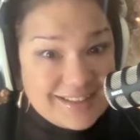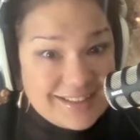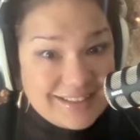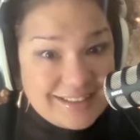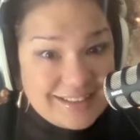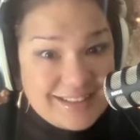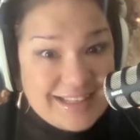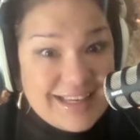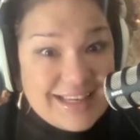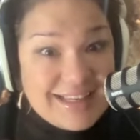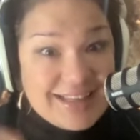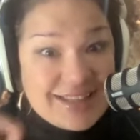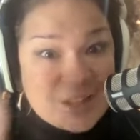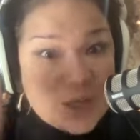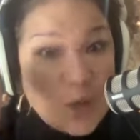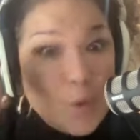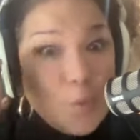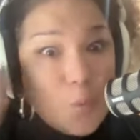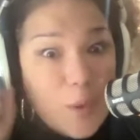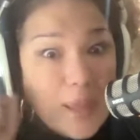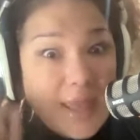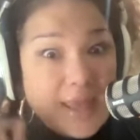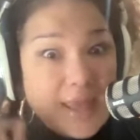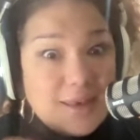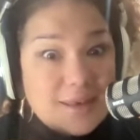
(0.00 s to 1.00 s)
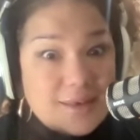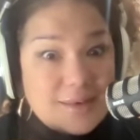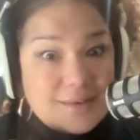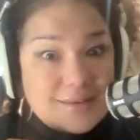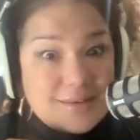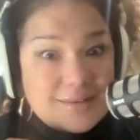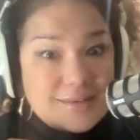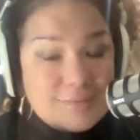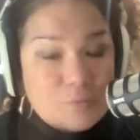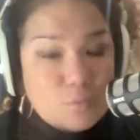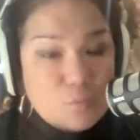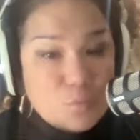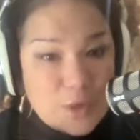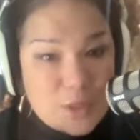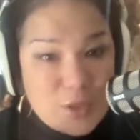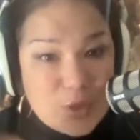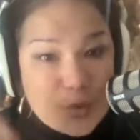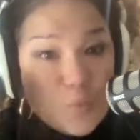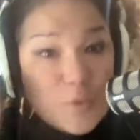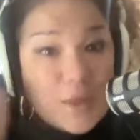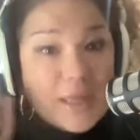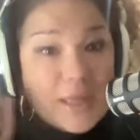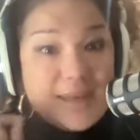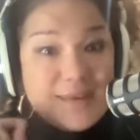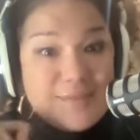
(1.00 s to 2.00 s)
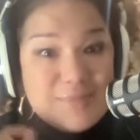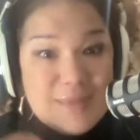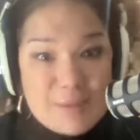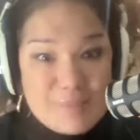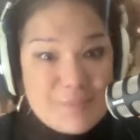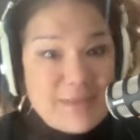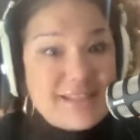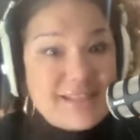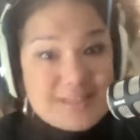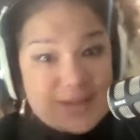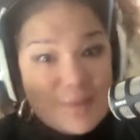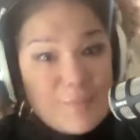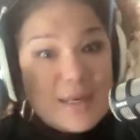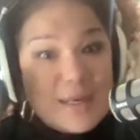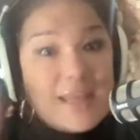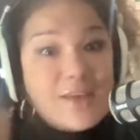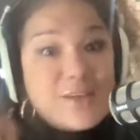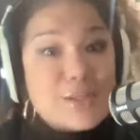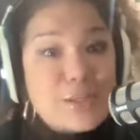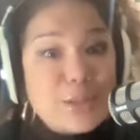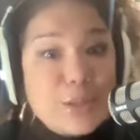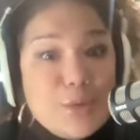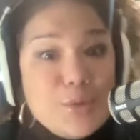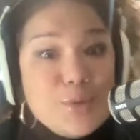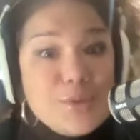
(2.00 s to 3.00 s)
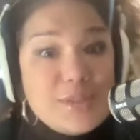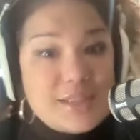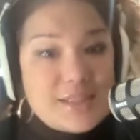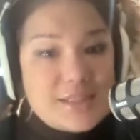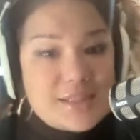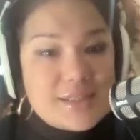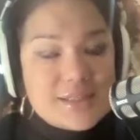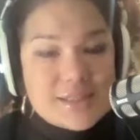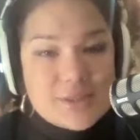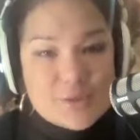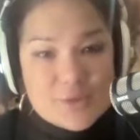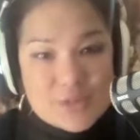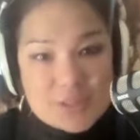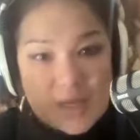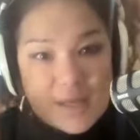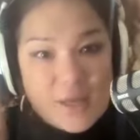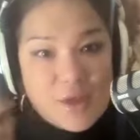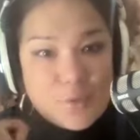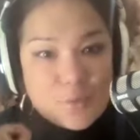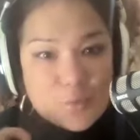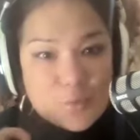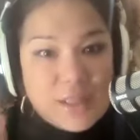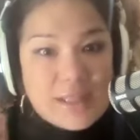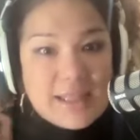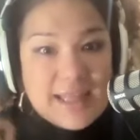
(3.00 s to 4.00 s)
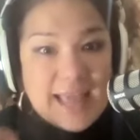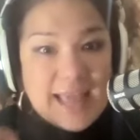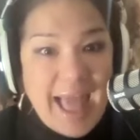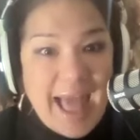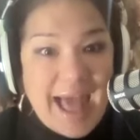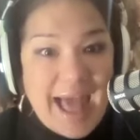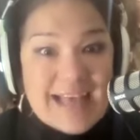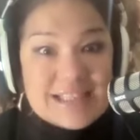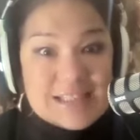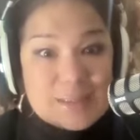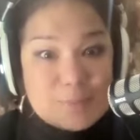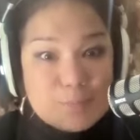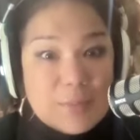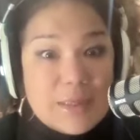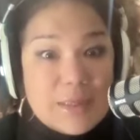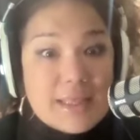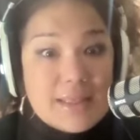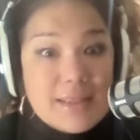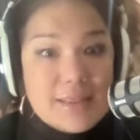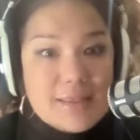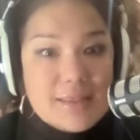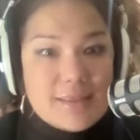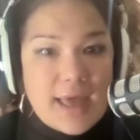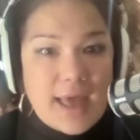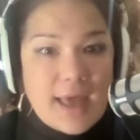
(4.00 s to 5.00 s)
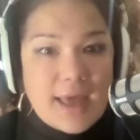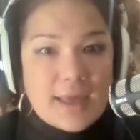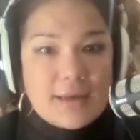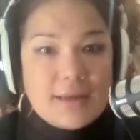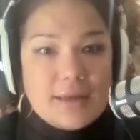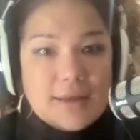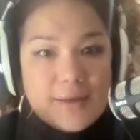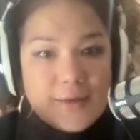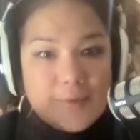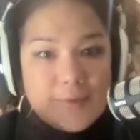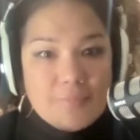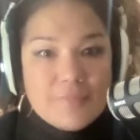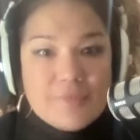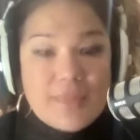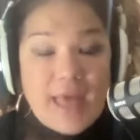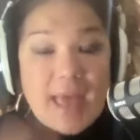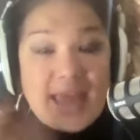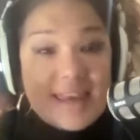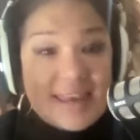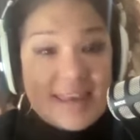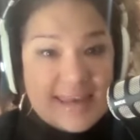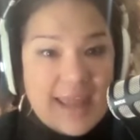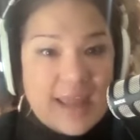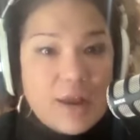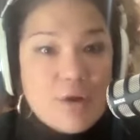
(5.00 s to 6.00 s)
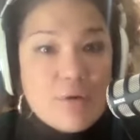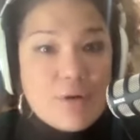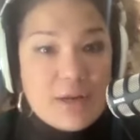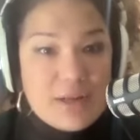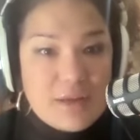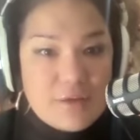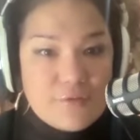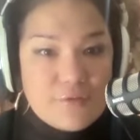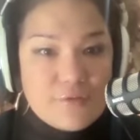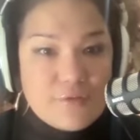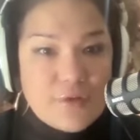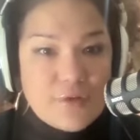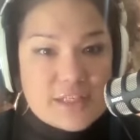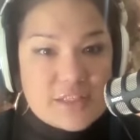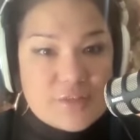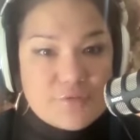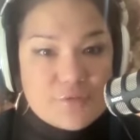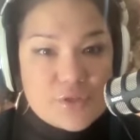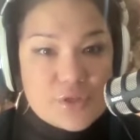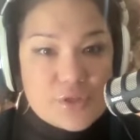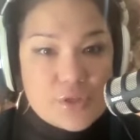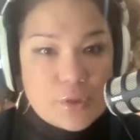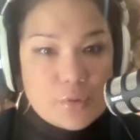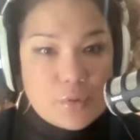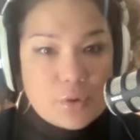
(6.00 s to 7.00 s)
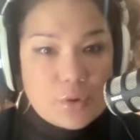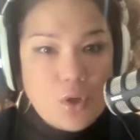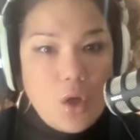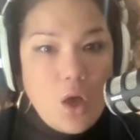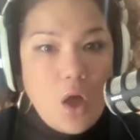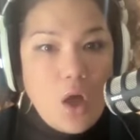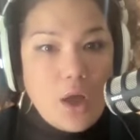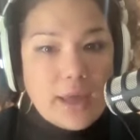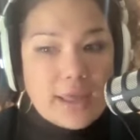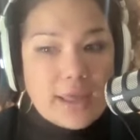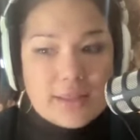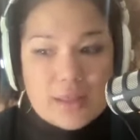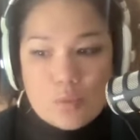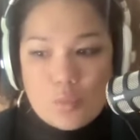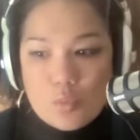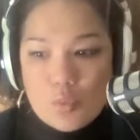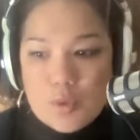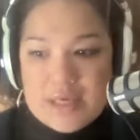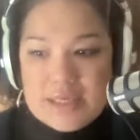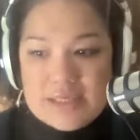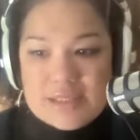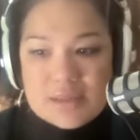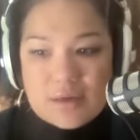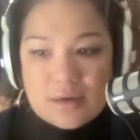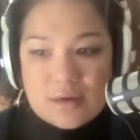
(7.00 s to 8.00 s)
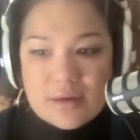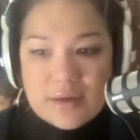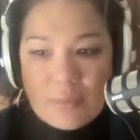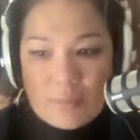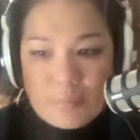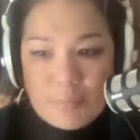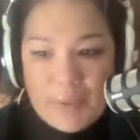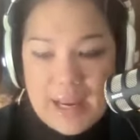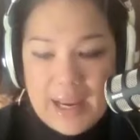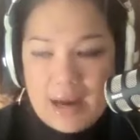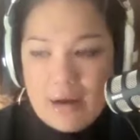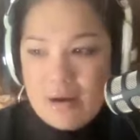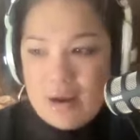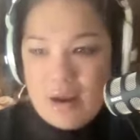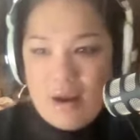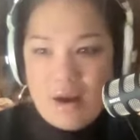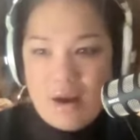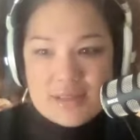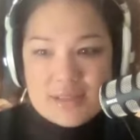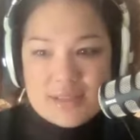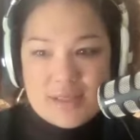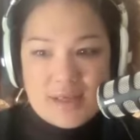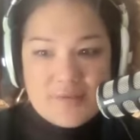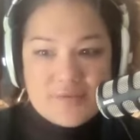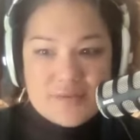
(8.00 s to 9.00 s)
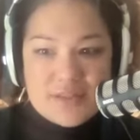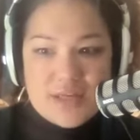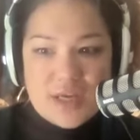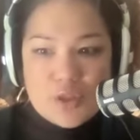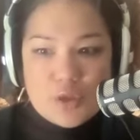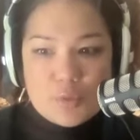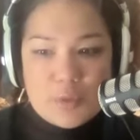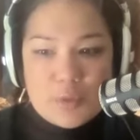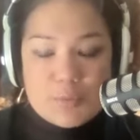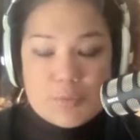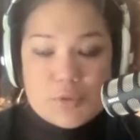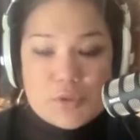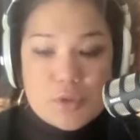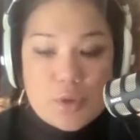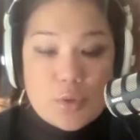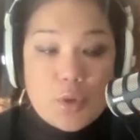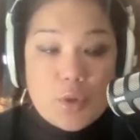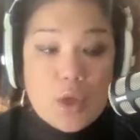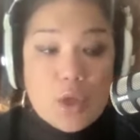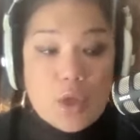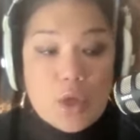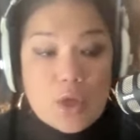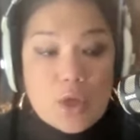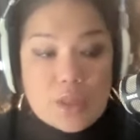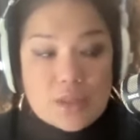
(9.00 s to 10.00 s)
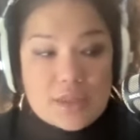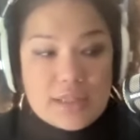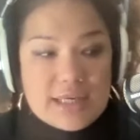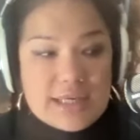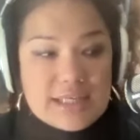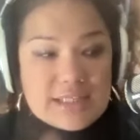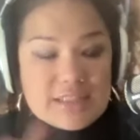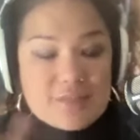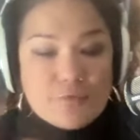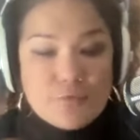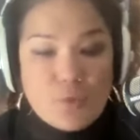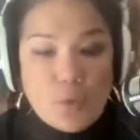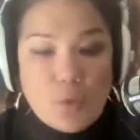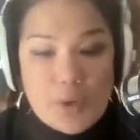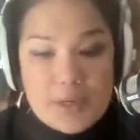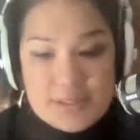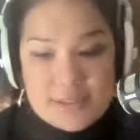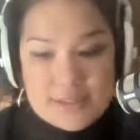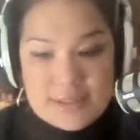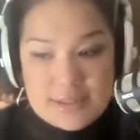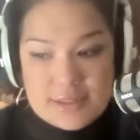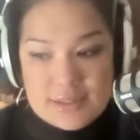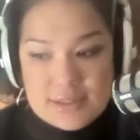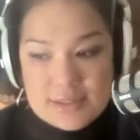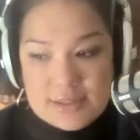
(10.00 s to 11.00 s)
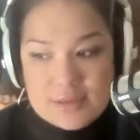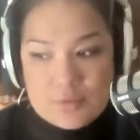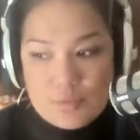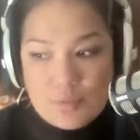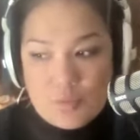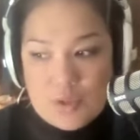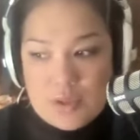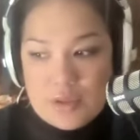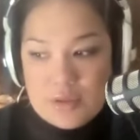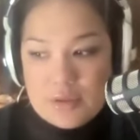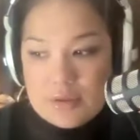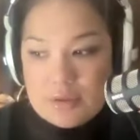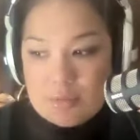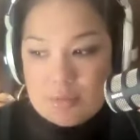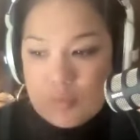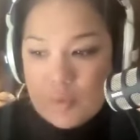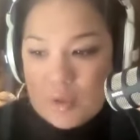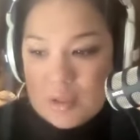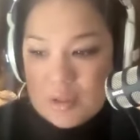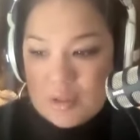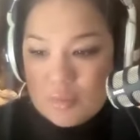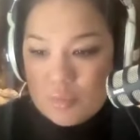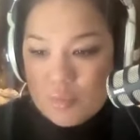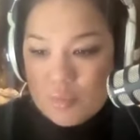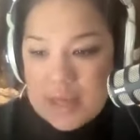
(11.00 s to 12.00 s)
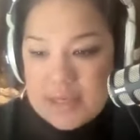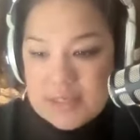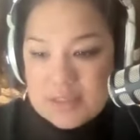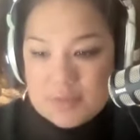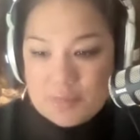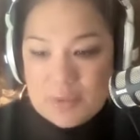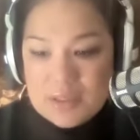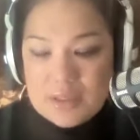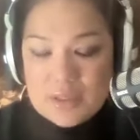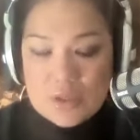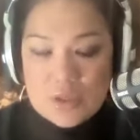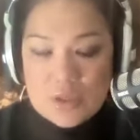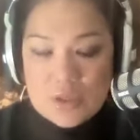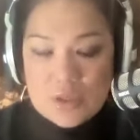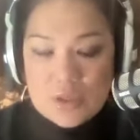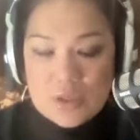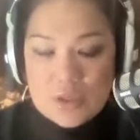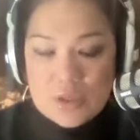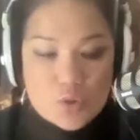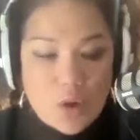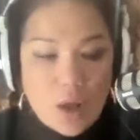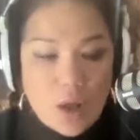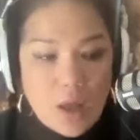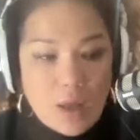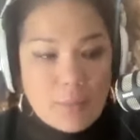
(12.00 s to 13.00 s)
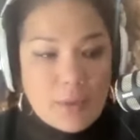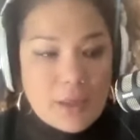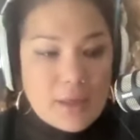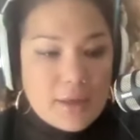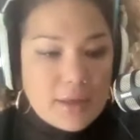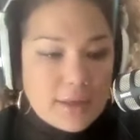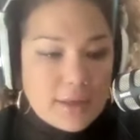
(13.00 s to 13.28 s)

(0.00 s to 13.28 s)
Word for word: lead yeah. to win. When you win, that means somebody else loses. There's really has been mm-hmm. that that narrative for us for so long and then we start comparing ourselves to other people so these voices with with resmaa and, and trauma